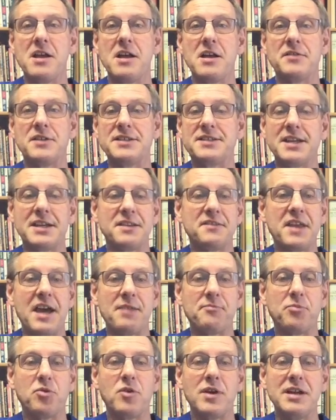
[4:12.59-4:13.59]
They said at
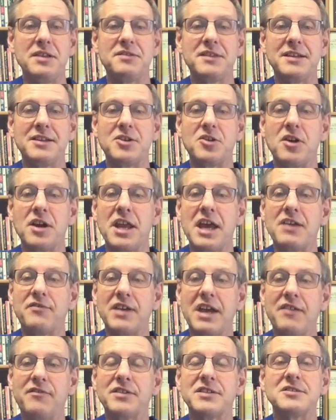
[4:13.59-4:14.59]
that point they did not have
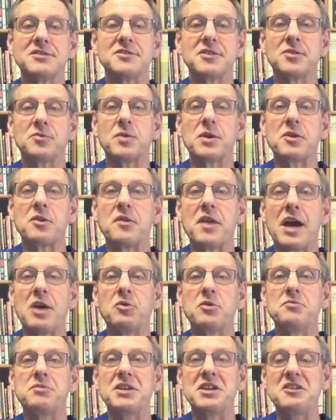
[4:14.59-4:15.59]
evidence on whether that
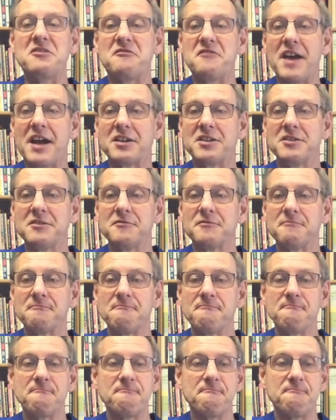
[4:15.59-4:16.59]
would be effective.
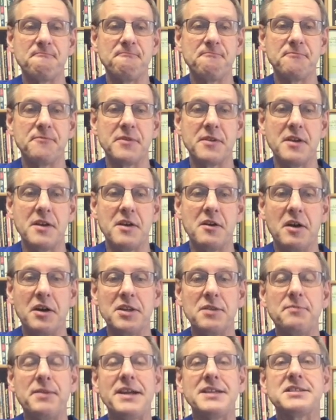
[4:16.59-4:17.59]
On
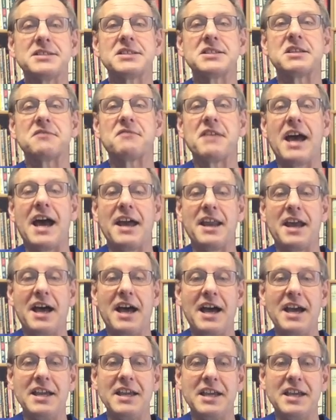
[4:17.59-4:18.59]
the basis of that,
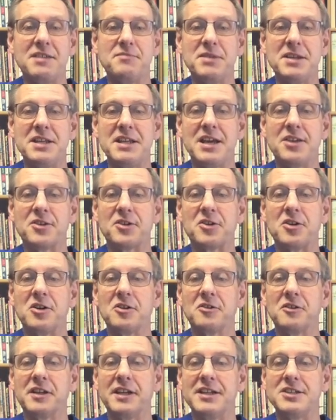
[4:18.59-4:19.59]
I and many other
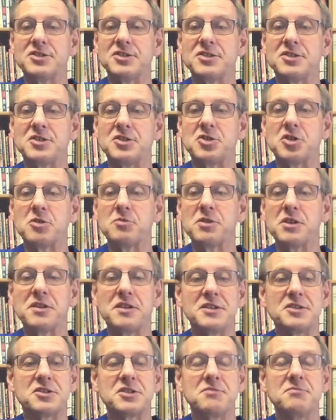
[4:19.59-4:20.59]
congregations interpreted
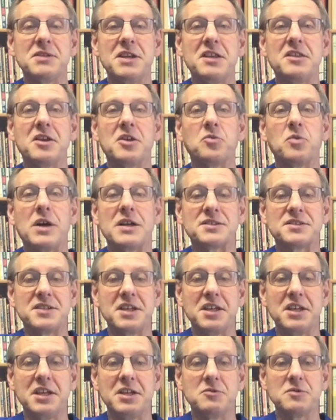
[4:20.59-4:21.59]
this to mean that while
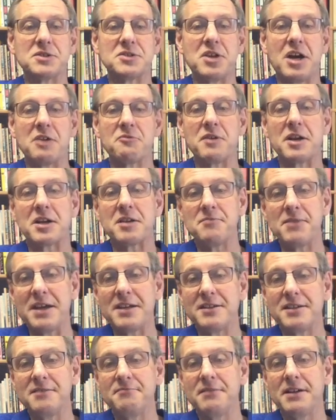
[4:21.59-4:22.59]
singing was not
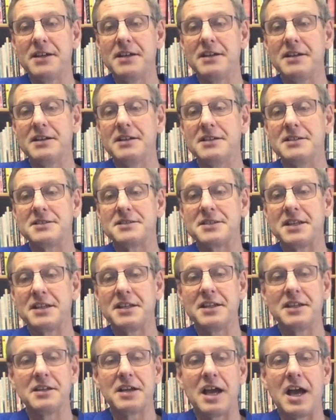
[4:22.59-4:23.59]
recommended,
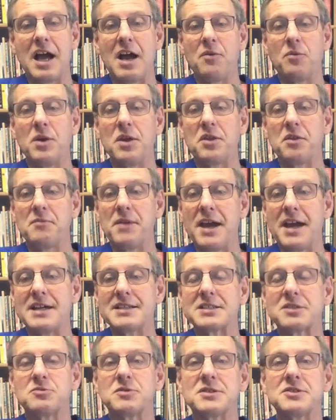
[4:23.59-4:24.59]
singing with a
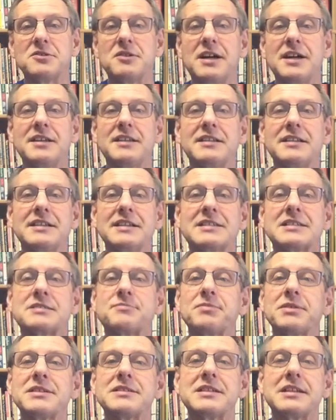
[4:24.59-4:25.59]
mask was not
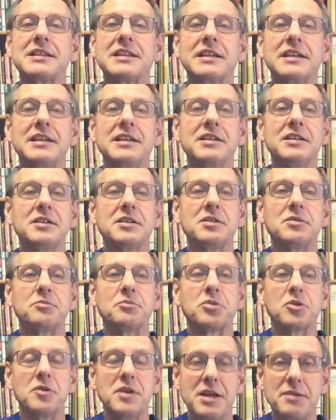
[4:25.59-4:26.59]
explicitly
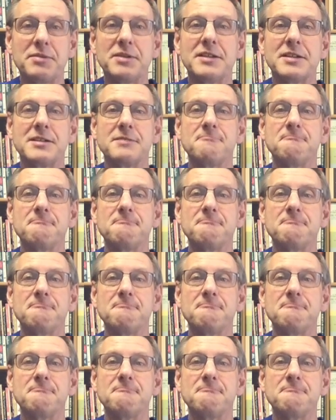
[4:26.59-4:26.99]
prohibited.